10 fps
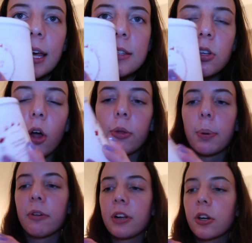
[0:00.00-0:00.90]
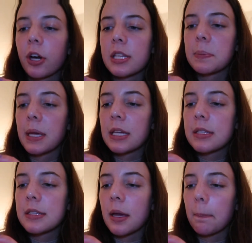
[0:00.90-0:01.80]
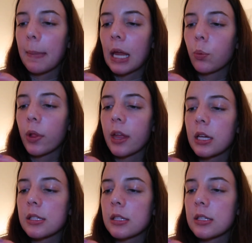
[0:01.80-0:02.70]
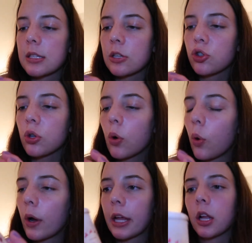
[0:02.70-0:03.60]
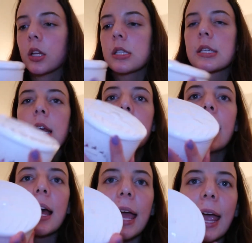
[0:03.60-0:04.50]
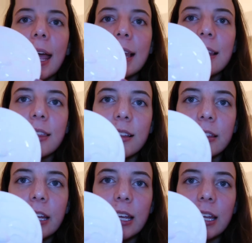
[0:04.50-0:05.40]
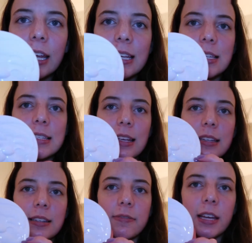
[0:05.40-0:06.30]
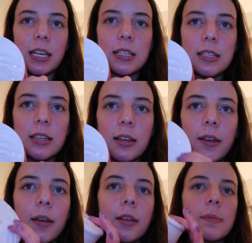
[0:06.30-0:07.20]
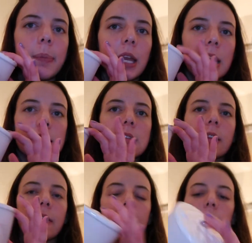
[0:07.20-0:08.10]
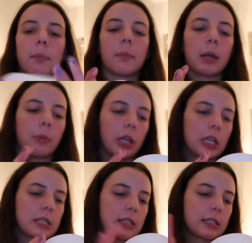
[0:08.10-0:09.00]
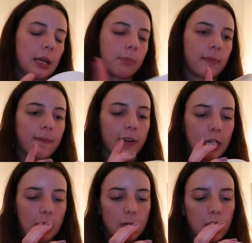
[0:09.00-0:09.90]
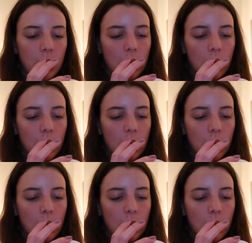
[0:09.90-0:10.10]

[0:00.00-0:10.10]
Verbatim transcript: It's called The Perfect Christmas, made with essential oils. And the lid is a Santa face, but it's still like very minimalist type vibe.